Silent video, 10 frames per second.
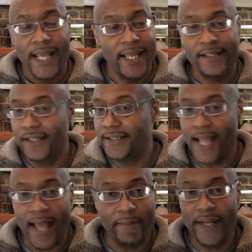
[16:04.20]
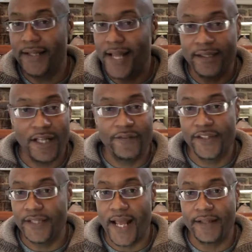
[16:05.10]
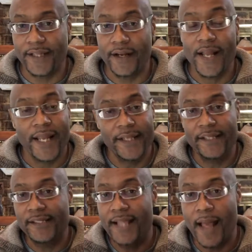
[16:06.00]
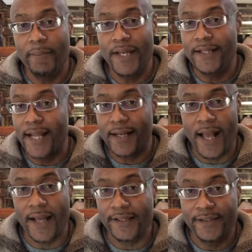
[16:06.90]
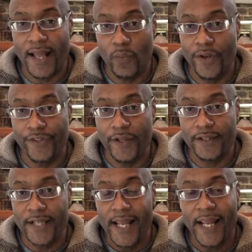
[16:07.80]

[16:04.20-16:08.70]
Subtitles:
It does not mean that love is not there. It does not mean that God is not with us.